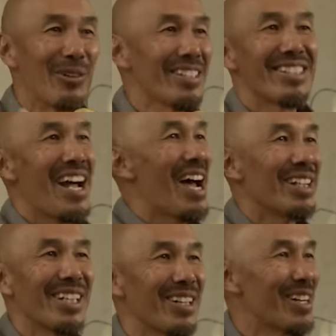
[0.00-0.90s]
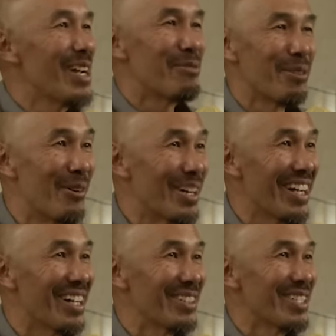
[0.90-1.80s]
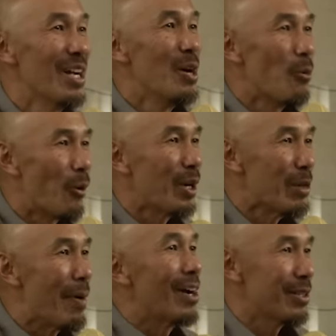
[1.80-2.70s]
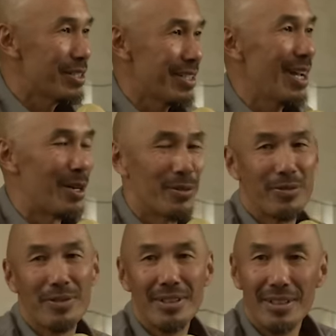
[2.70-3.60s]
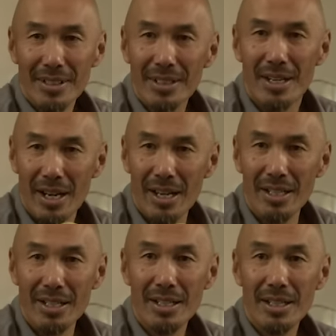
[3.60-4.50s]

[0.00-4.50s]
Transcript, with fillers: Quit tattling on everyone else. Worry about yourself. All right?